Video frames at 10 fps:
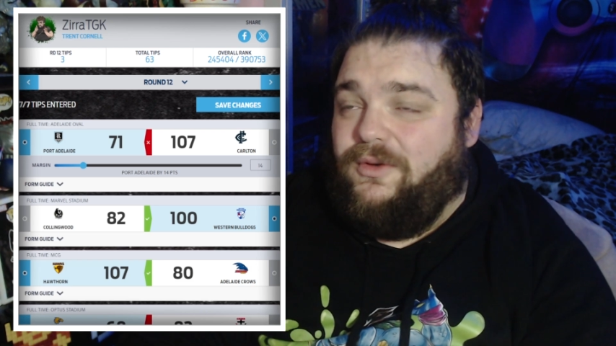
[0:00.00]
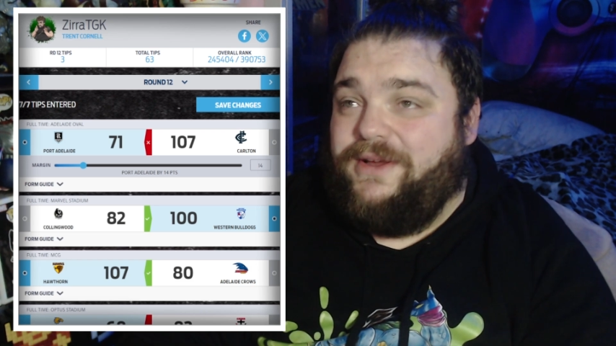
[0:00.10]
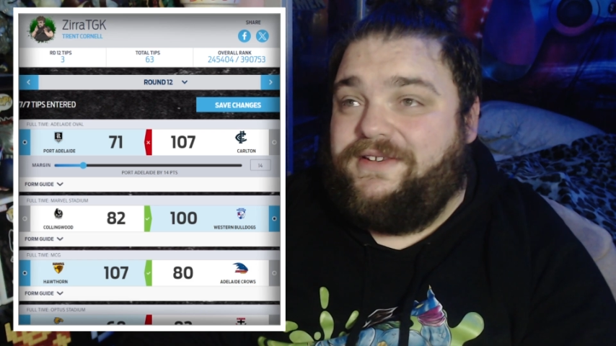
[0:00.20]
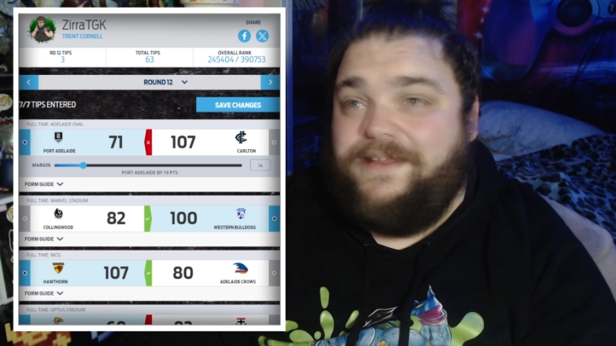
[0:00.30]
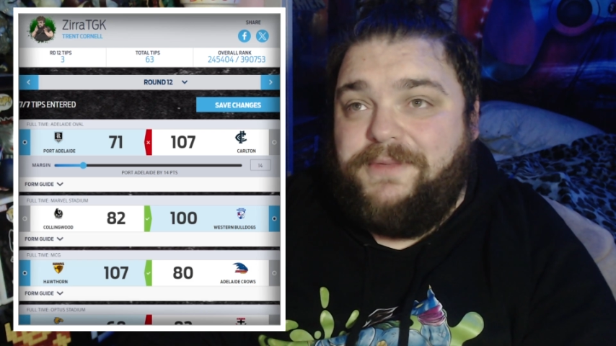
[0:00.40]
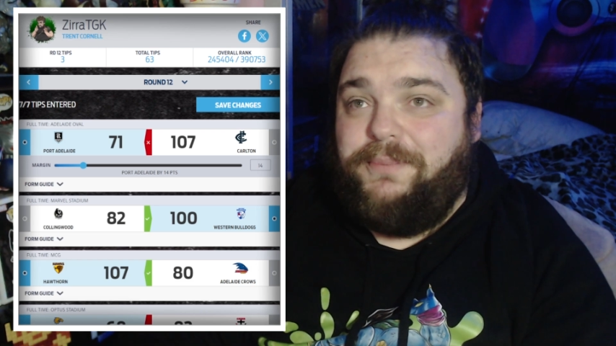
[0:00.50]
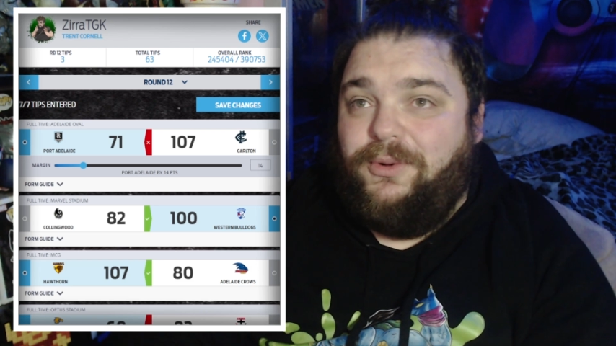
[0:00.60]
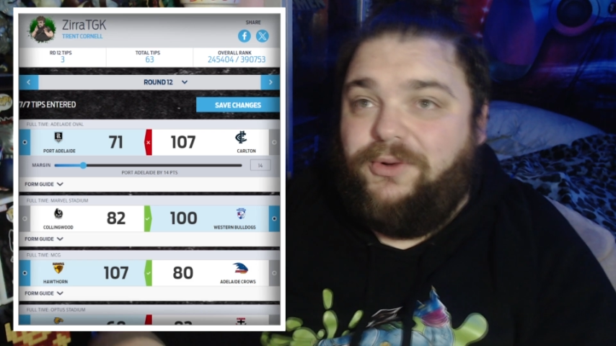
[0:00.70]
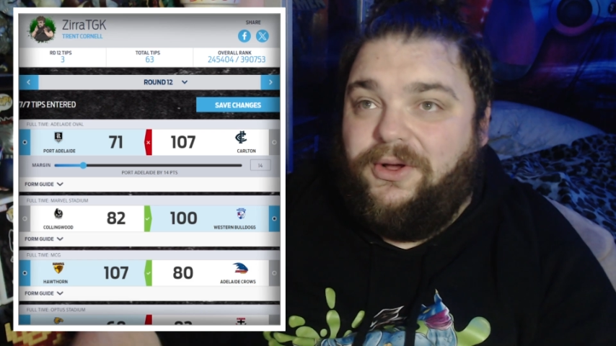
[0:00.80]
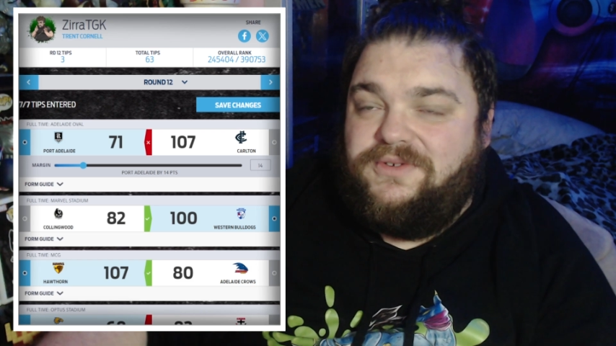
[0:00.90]
We tipped the
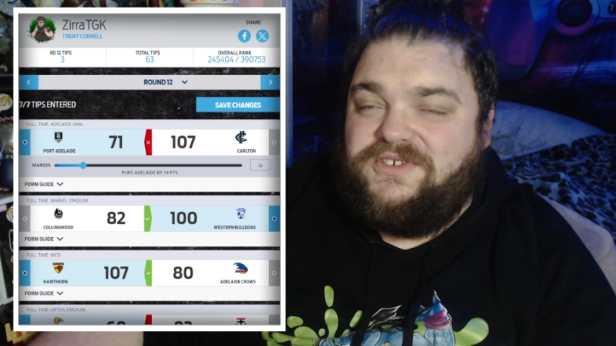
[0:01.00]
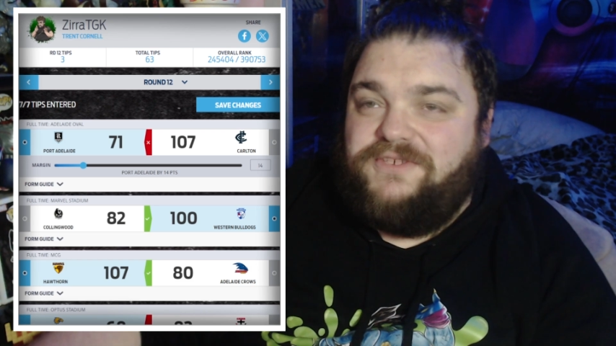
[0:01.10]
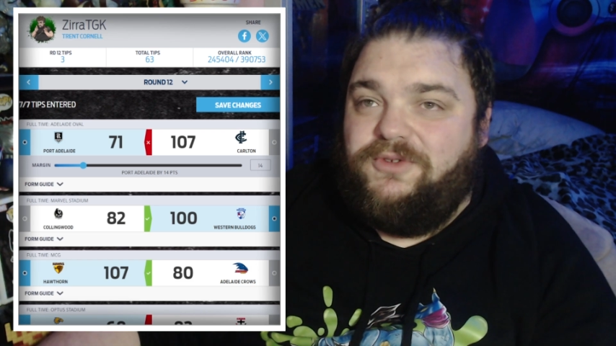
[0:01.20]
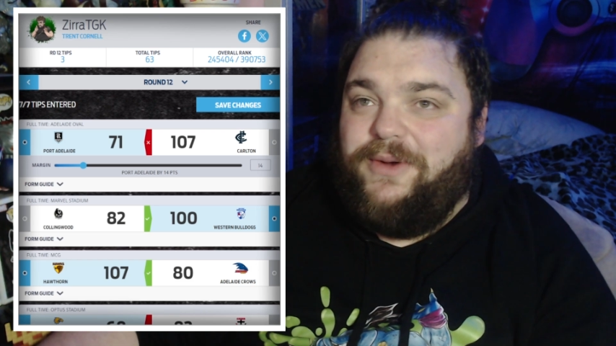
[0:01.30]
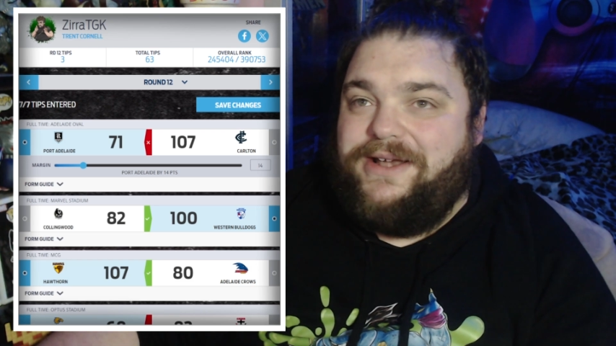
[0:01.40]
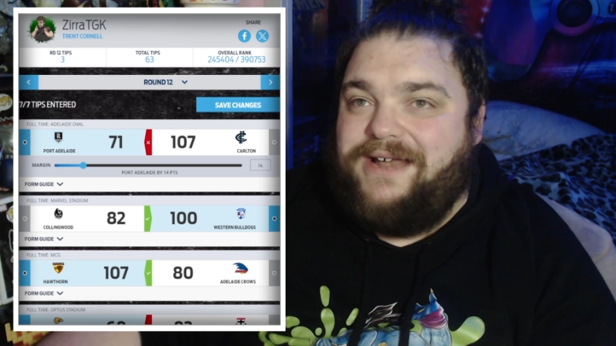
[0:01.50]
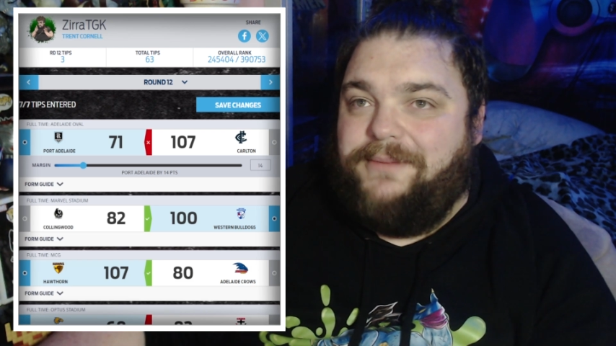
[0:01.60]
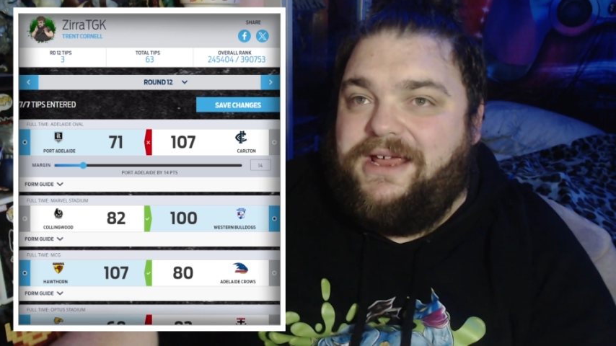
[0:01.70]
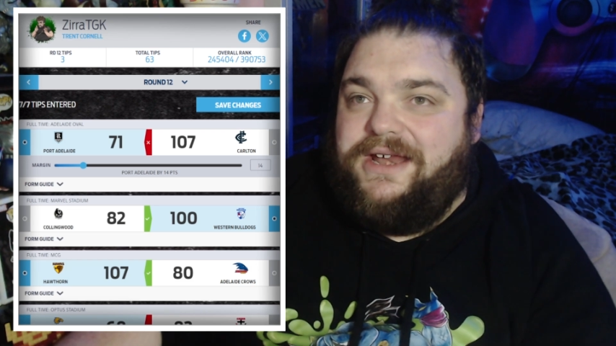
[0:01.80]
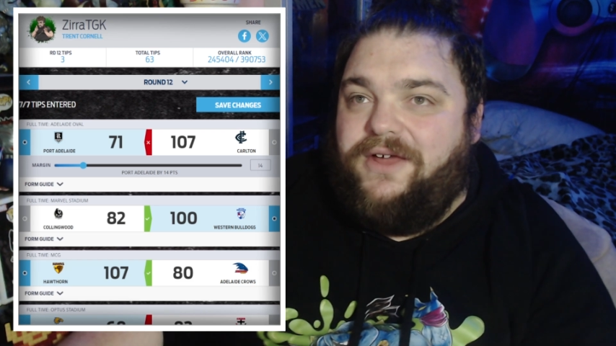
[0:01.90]
Bulldogs, who ended
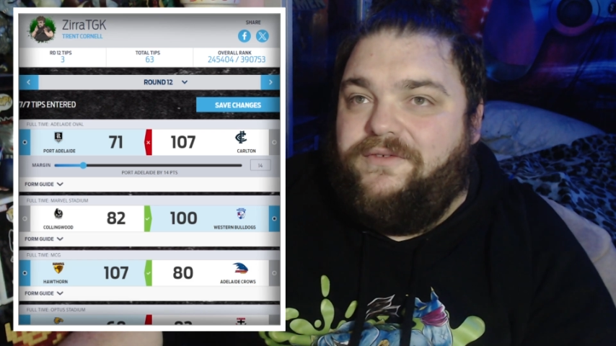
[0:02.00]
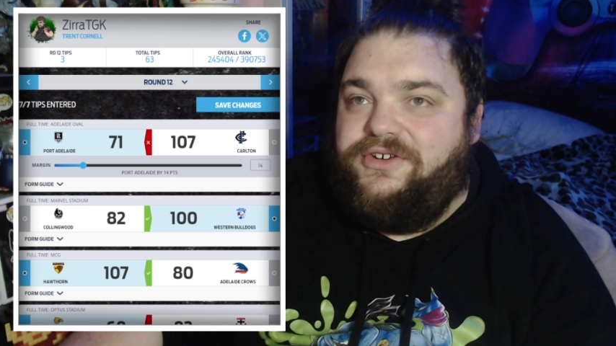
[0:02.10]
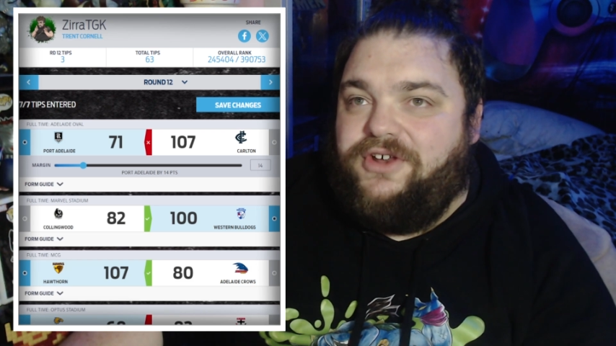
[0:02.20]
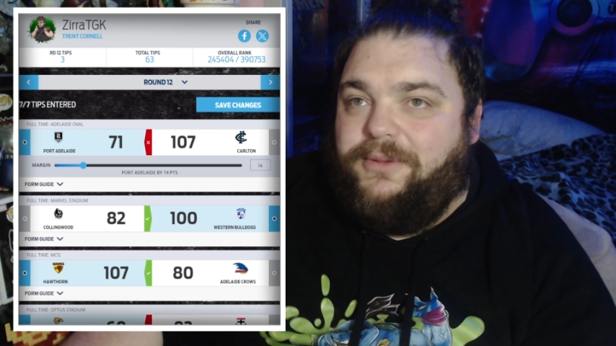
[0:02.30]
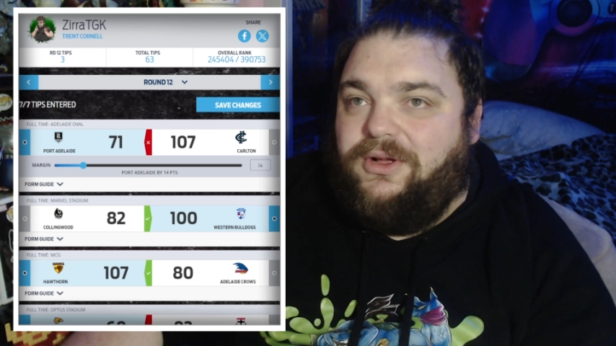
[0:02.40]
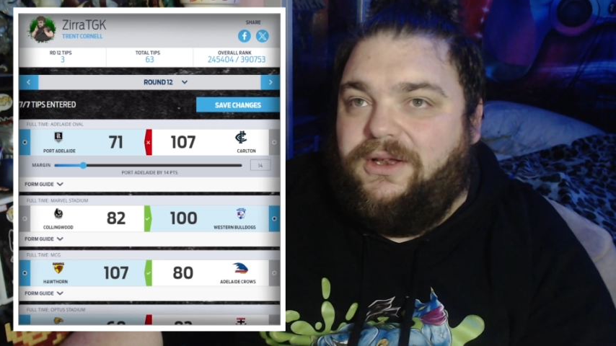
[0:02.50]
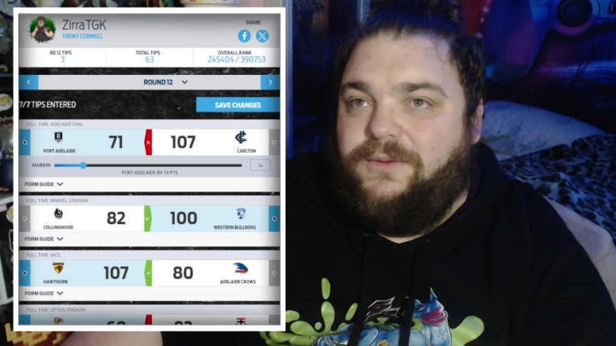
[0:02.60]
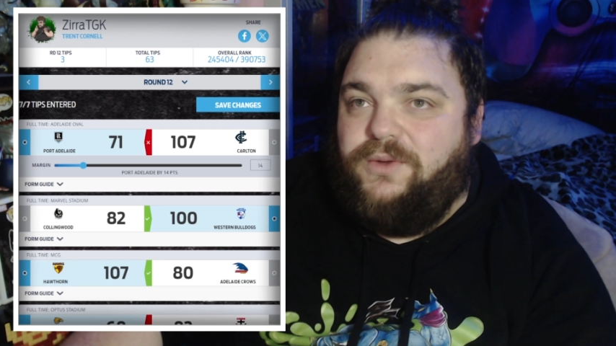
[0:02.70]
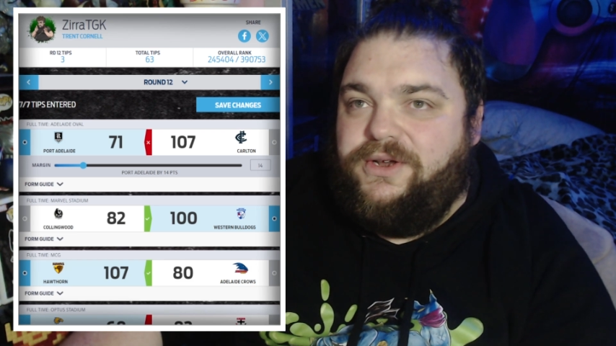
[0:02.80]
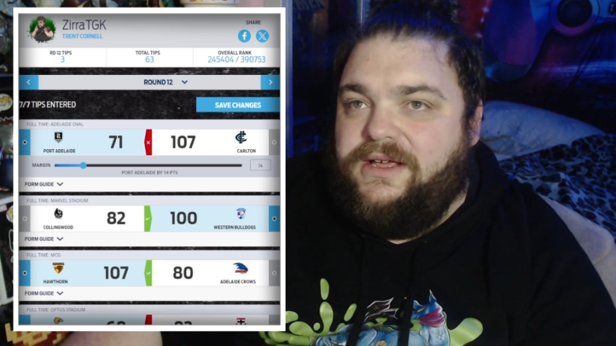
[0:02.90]
up getting over the top of
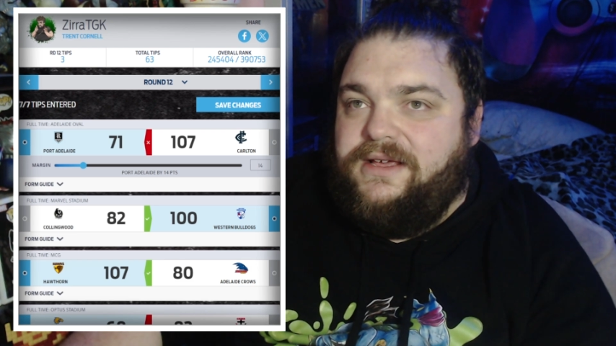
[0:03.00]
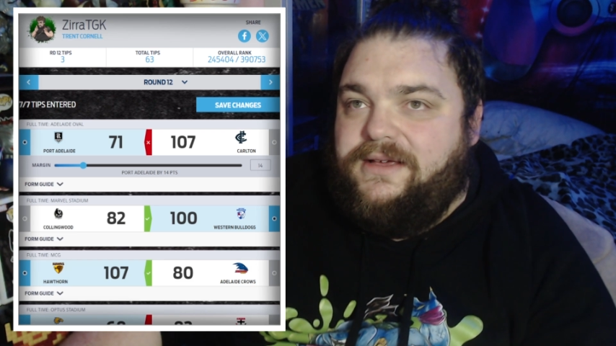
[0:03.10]
Collingwood.